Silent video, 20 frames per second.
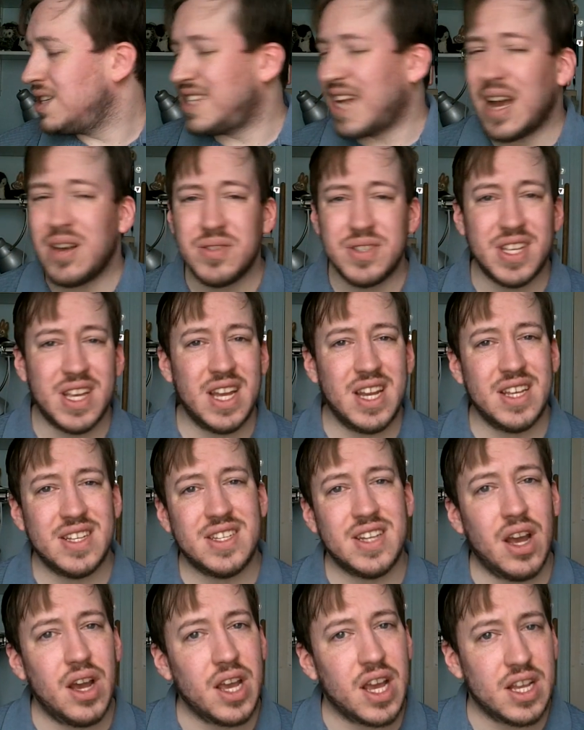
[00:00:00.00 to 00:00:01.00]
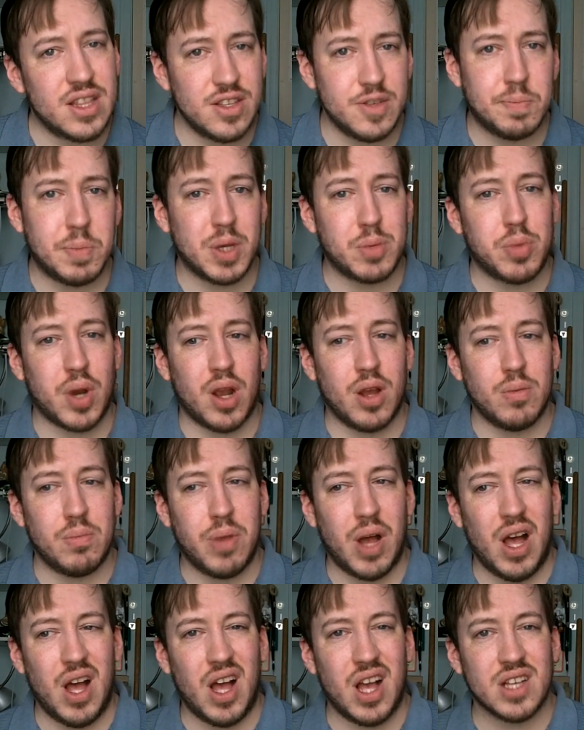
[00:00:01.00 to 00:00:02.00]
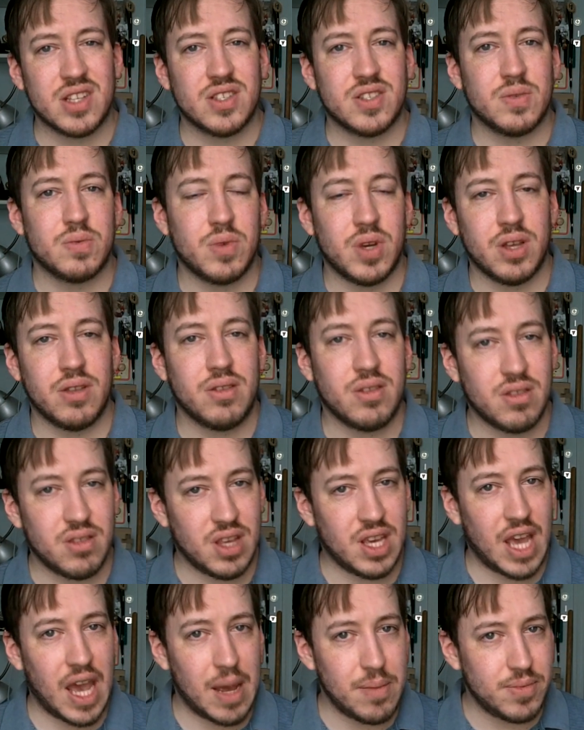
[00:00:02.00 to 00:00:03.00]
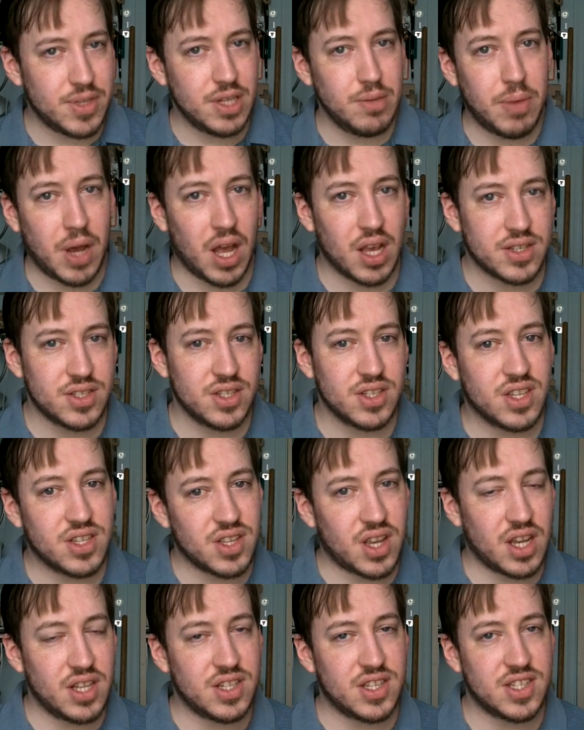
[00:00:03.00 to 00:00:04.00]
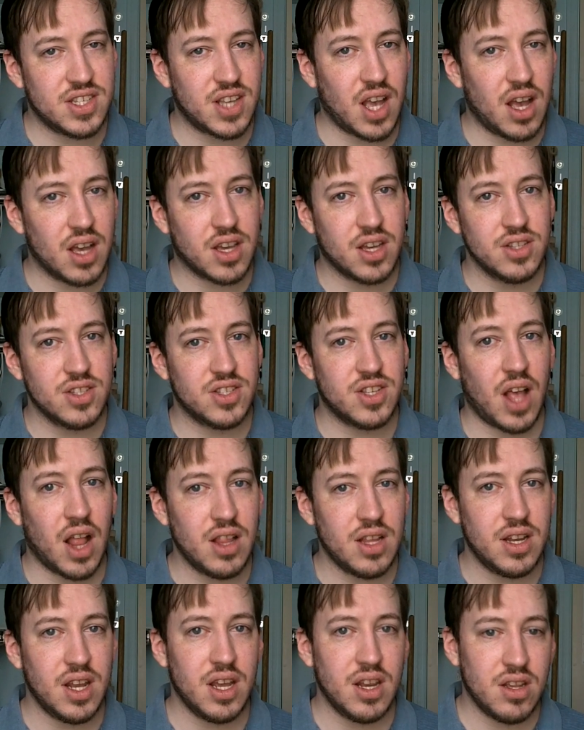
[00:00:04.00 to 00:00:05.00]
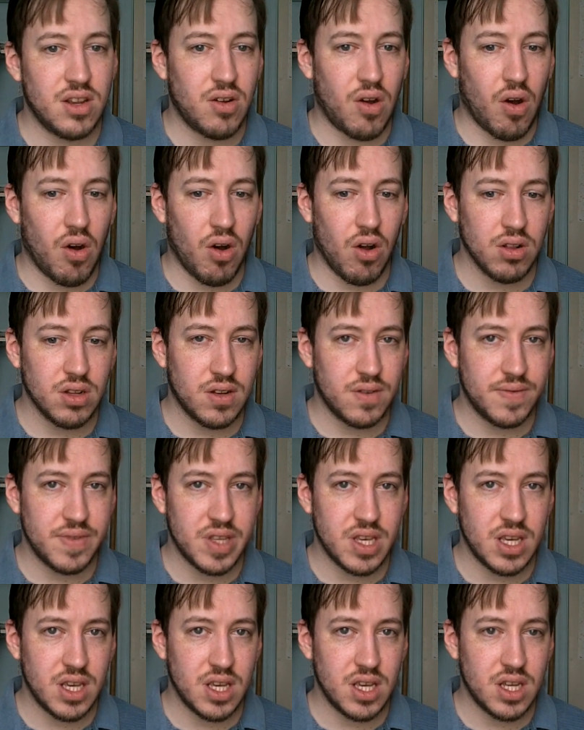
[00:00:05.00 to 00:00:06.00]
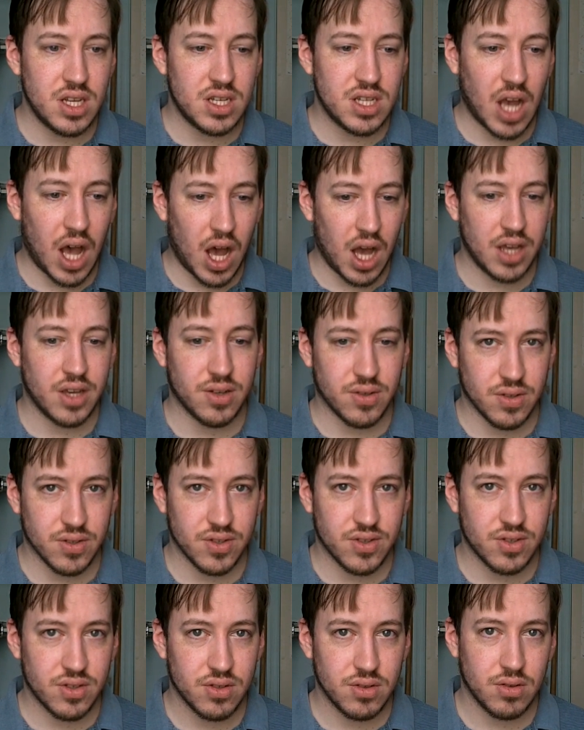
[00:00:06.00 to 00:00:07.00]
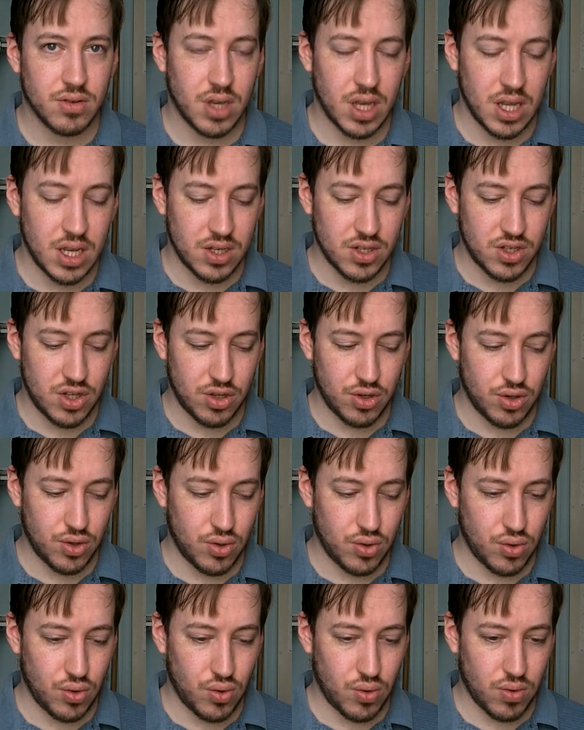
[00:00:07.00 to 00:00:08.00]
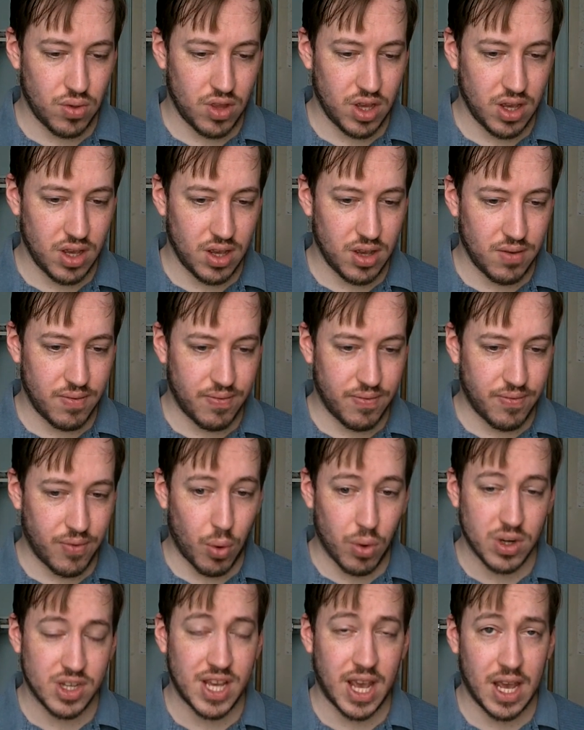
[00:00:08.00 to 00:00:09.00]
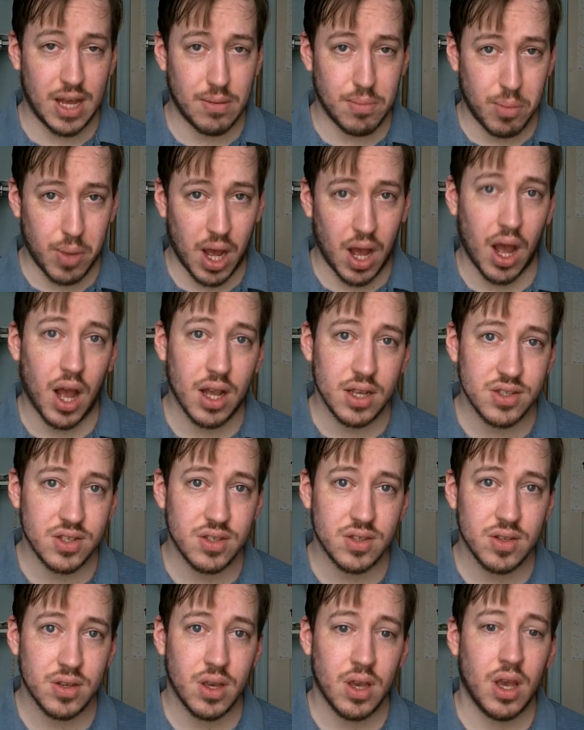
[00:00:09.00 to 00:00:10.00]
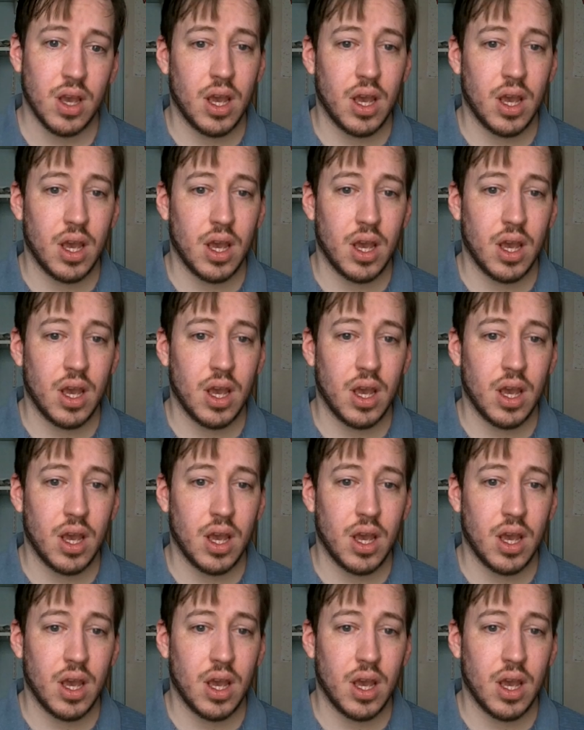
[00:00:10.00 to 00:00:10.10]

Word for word: downside is, now I got this big brown box with the empty boxes, because I consolidated all of the tiles into the Fortan box.